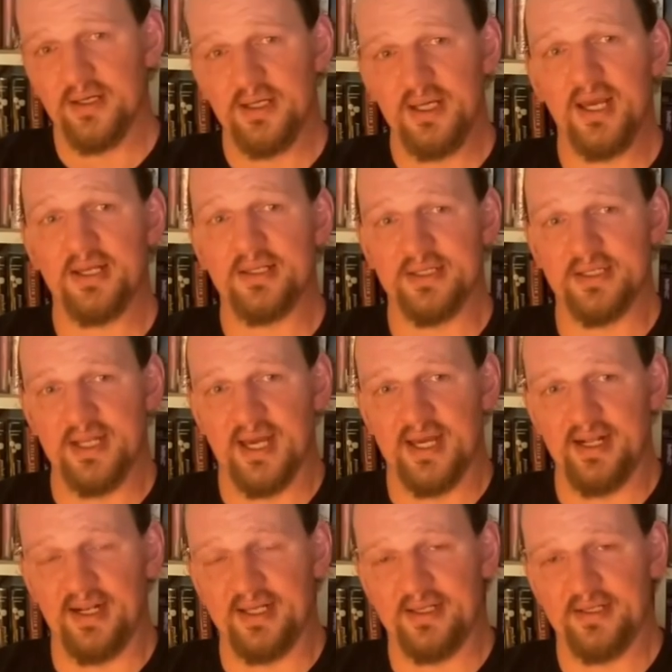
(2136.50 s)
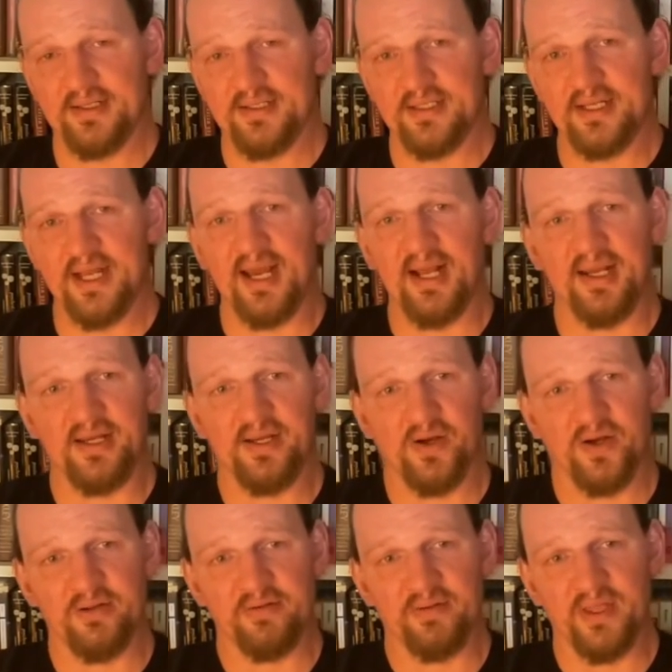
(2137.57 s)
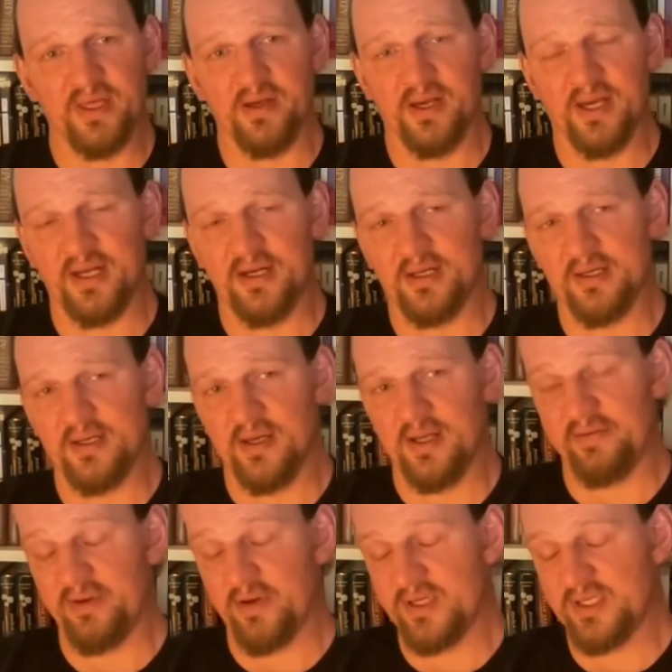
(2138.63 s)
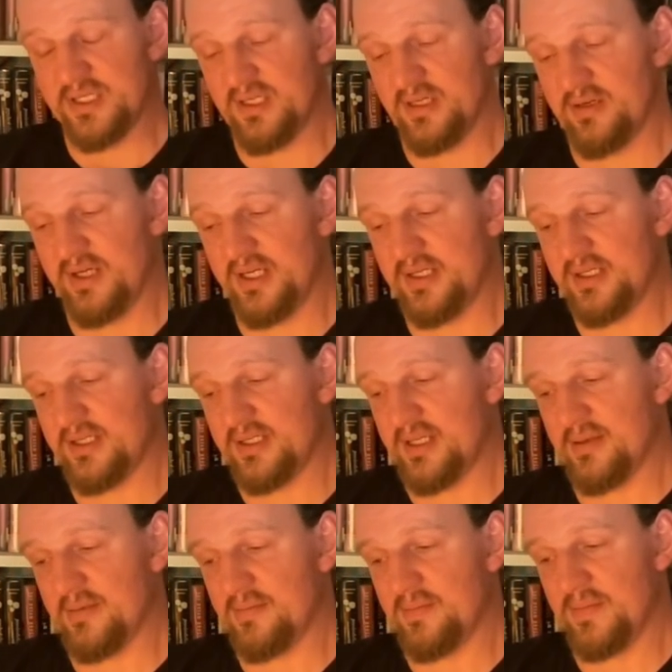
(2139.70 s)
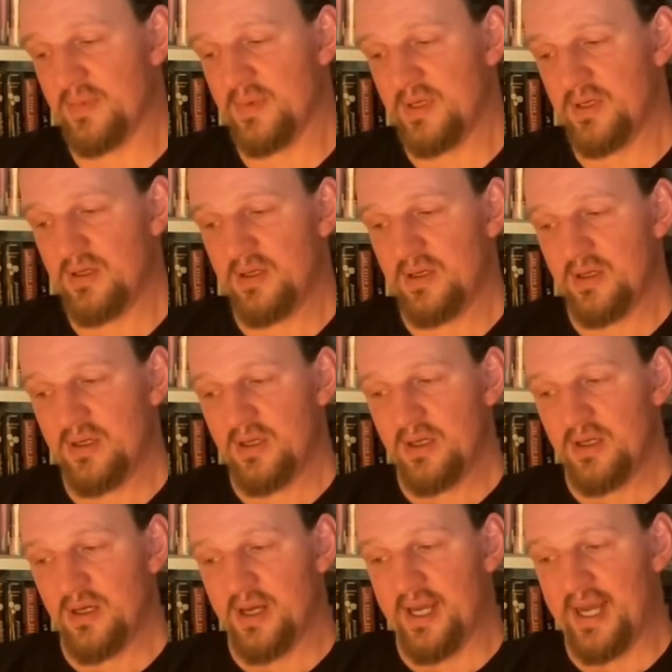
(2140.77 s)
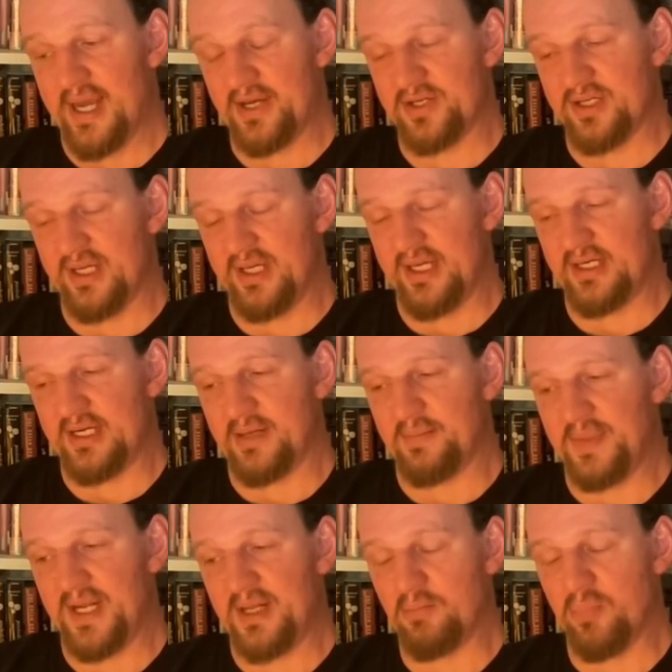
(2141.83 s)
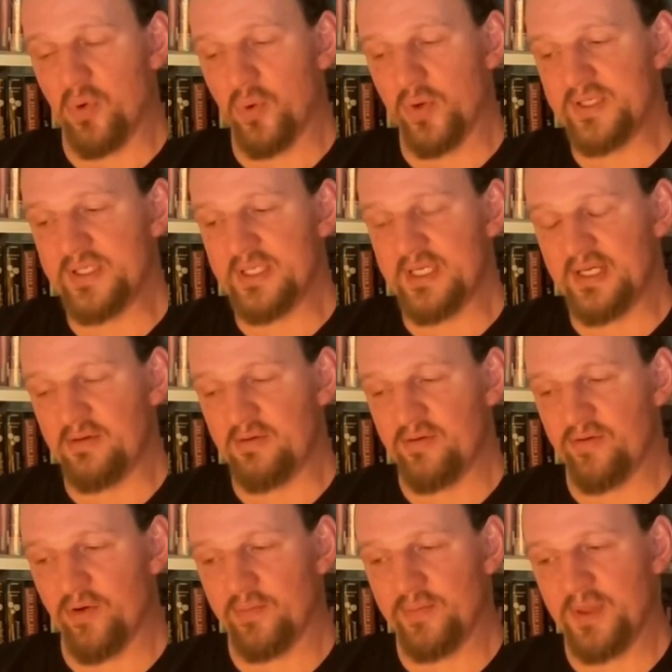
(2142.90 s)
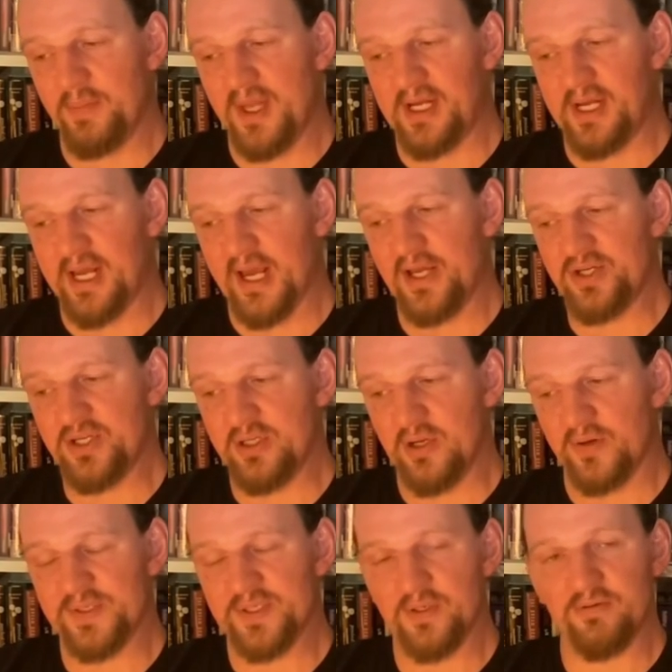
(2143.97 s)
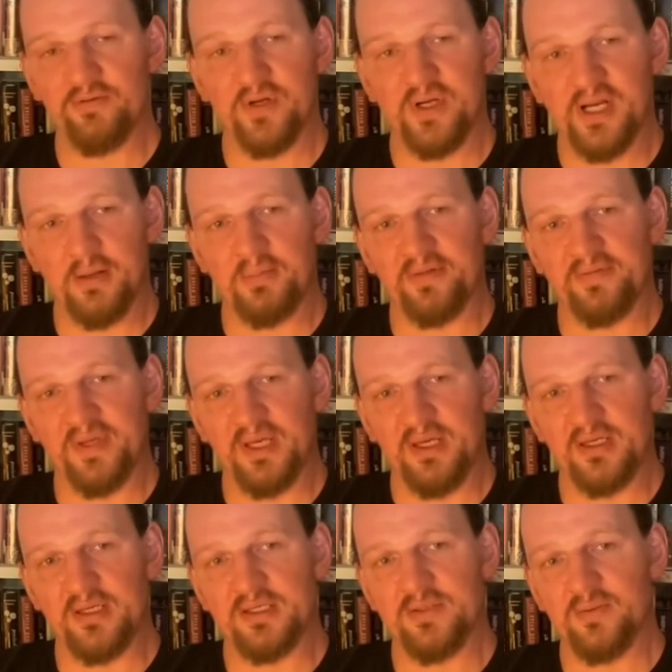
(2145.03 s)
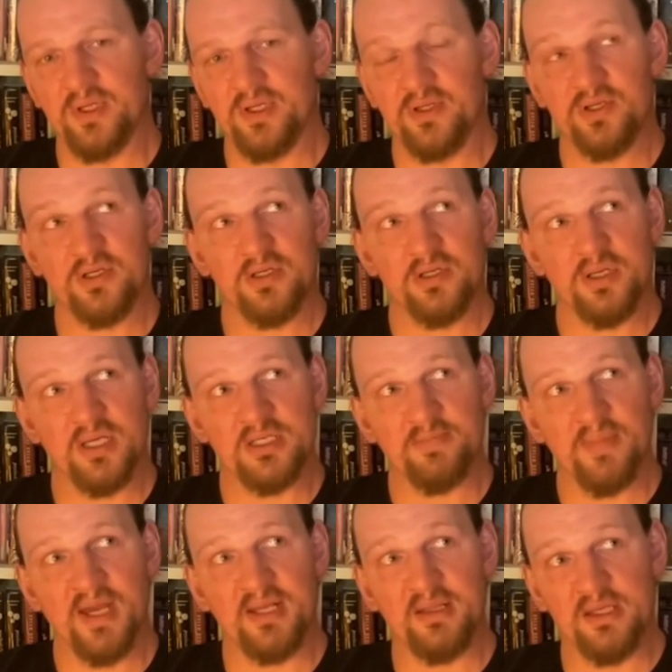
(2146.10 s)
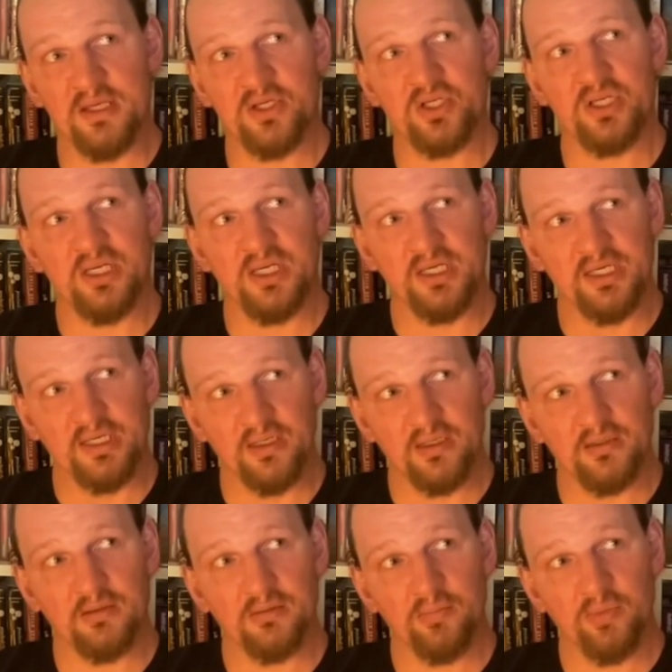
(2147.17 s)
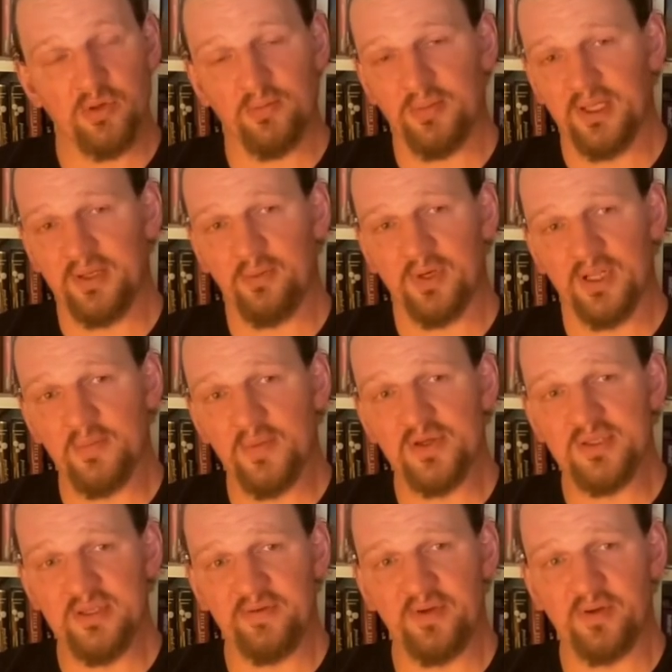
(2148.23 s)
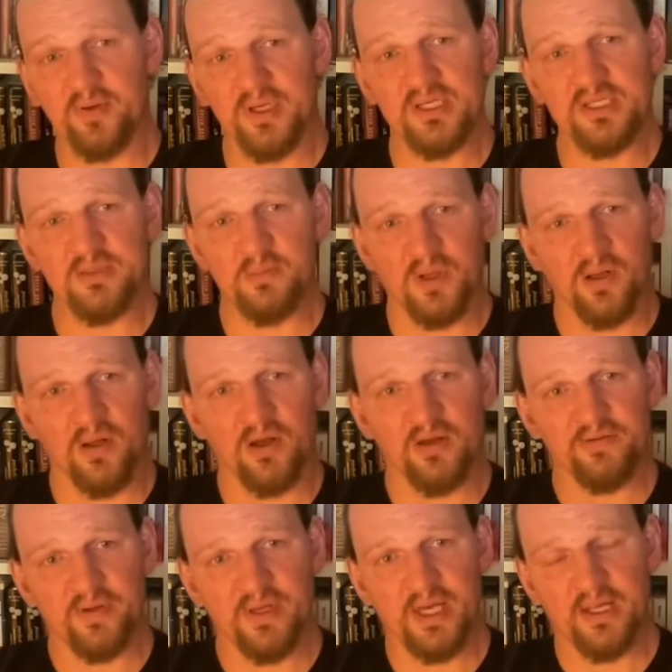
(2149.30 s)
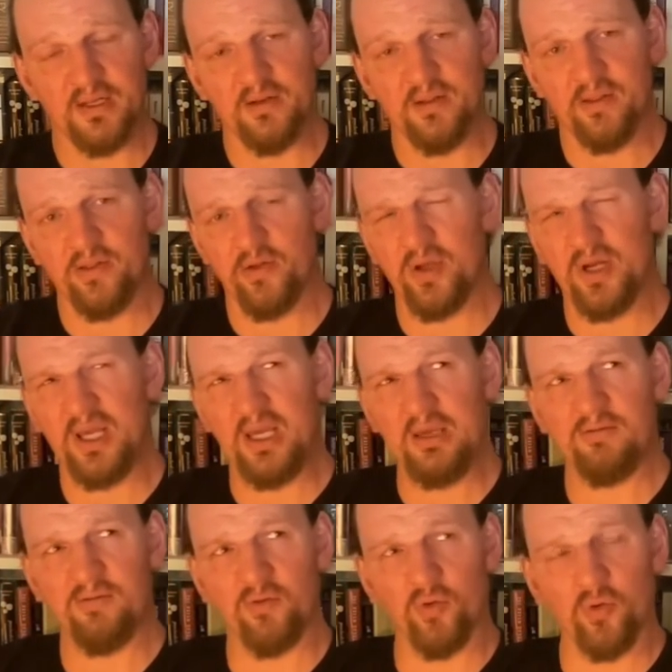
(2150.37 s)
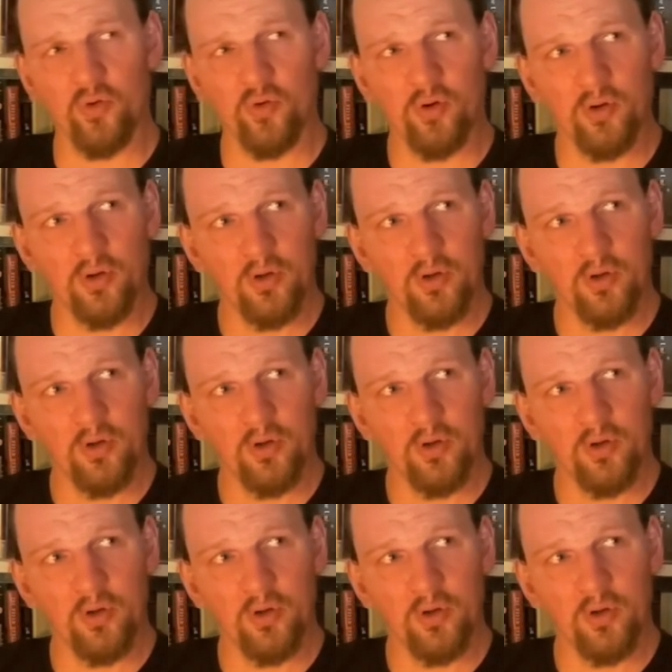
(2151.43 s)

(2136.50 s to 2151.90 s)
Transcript: it's a daily kind of thing. I had a very serious. I actually ended up getting poisoning from the medication that I was on for a couple of years, which has made this year probably one of the most difficult years of my life. I had 34